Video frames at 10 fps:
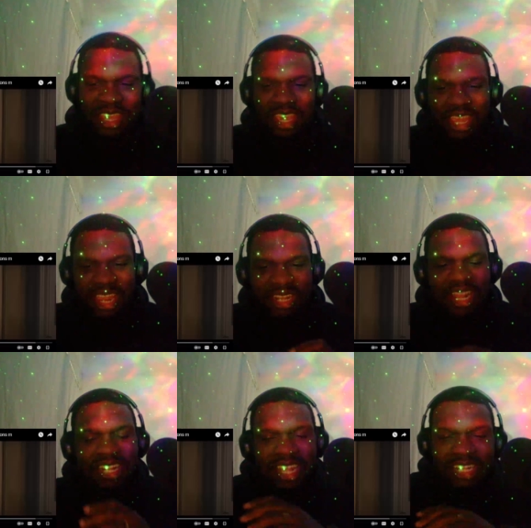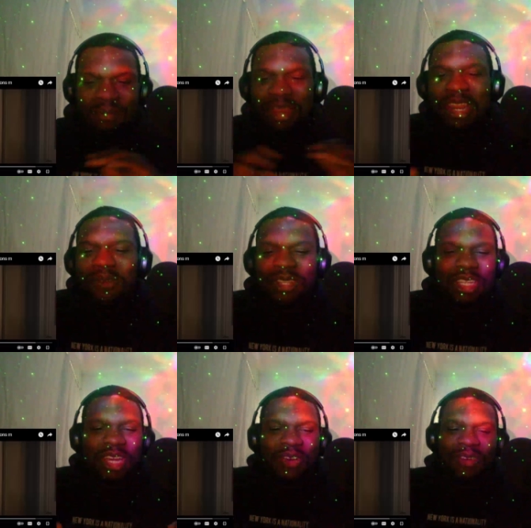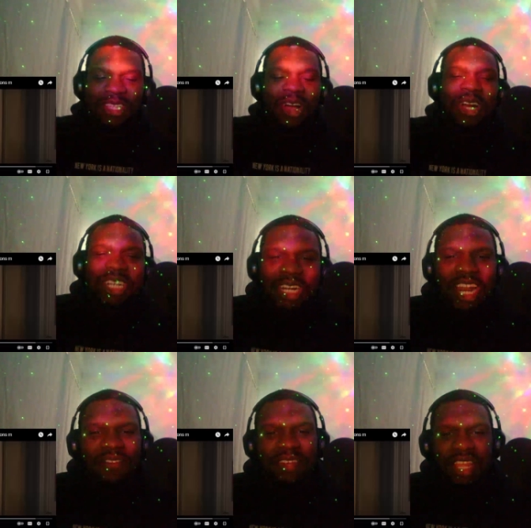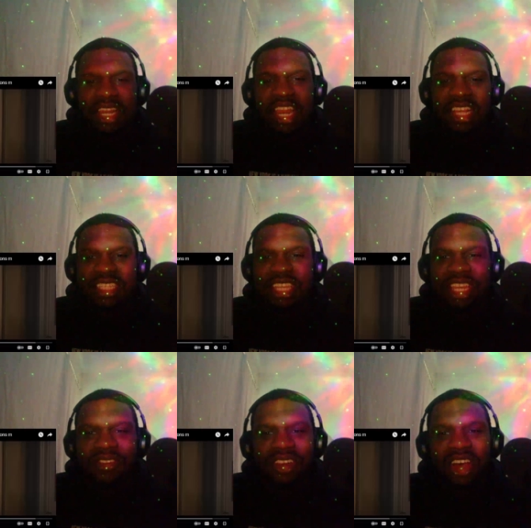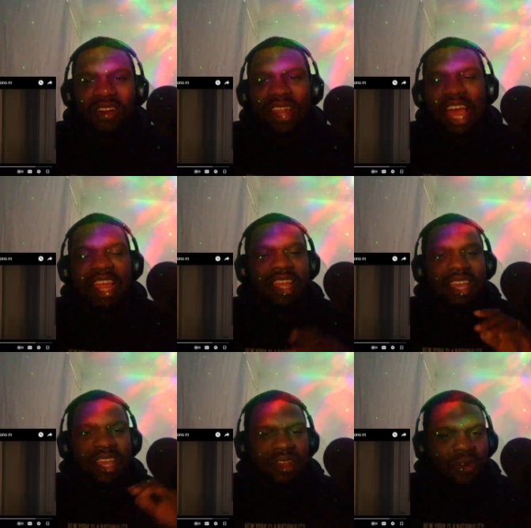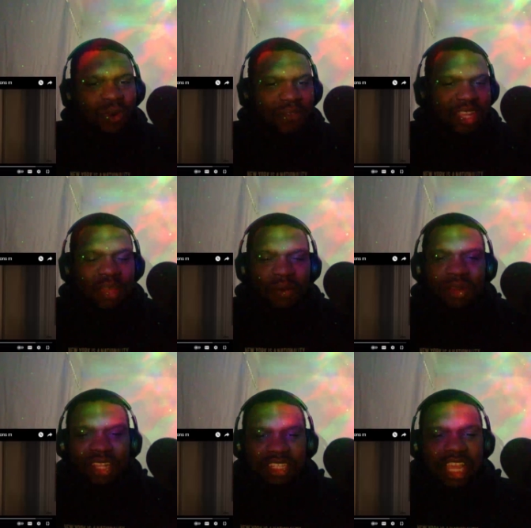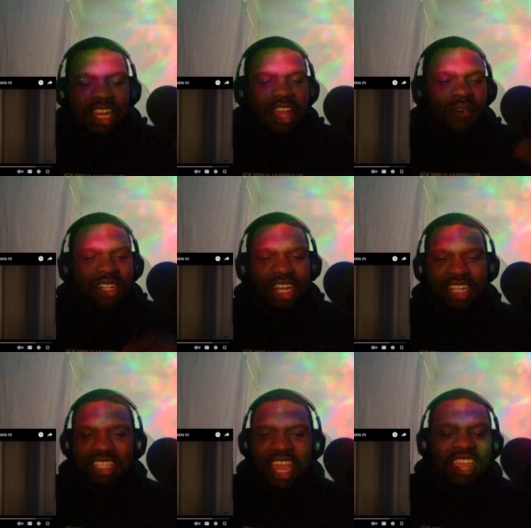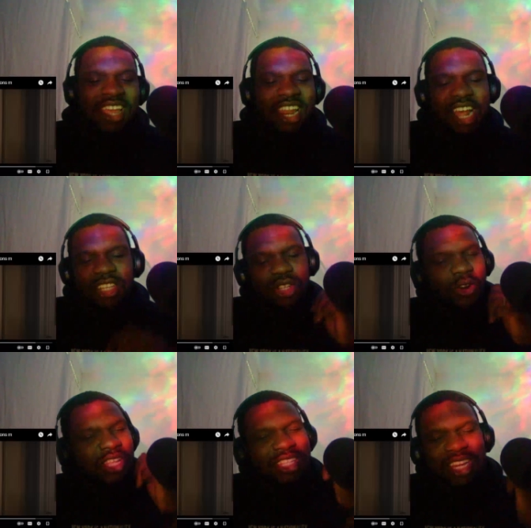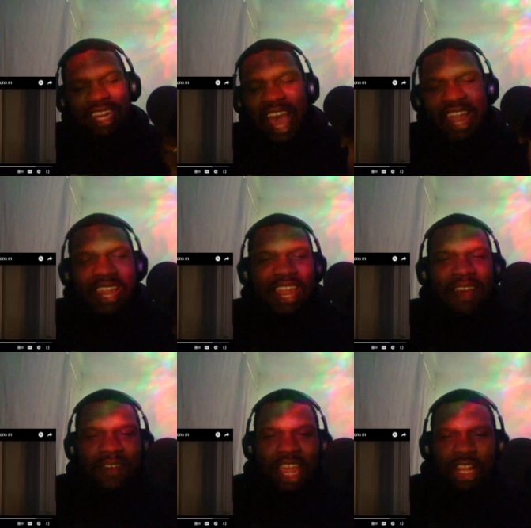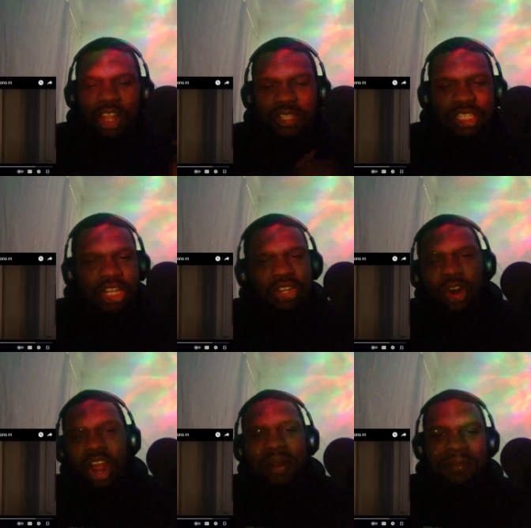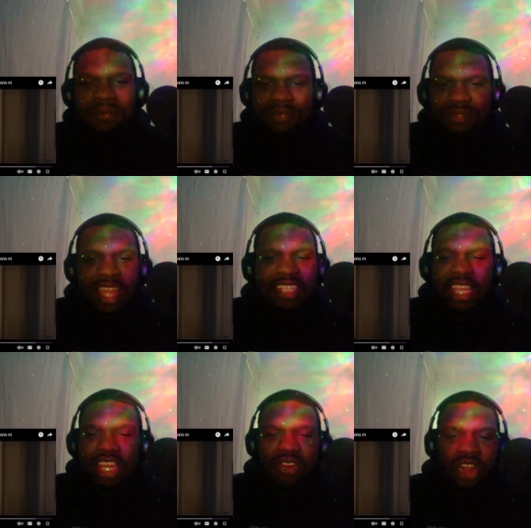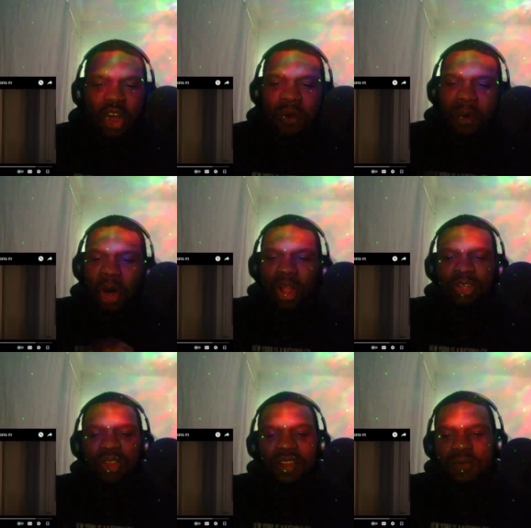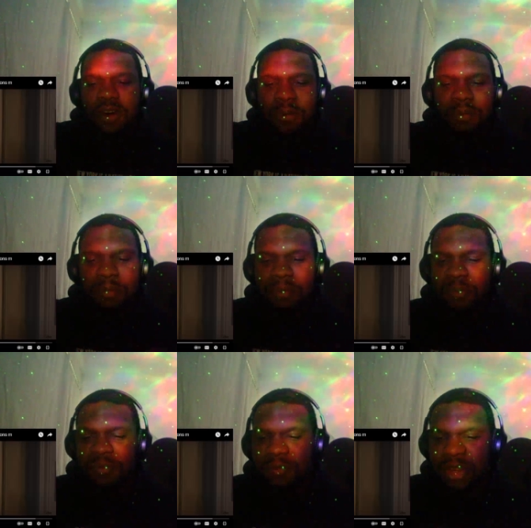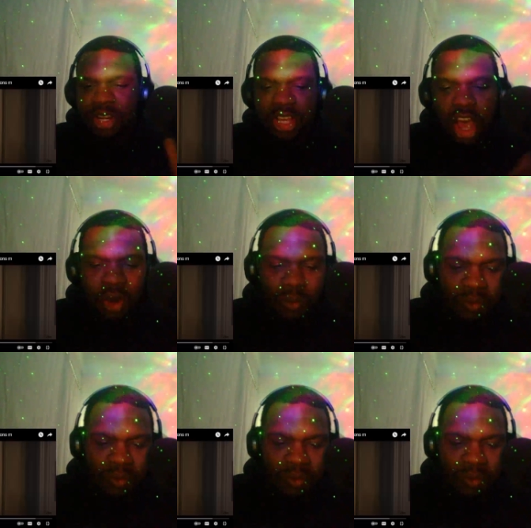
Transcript: he thought that the meeting was was all good and everything, and next thing you know, like whoever came up with this idea, I want y'all to stay. And as soon as the guy left and closed the door, next thing you know, all three of them gone.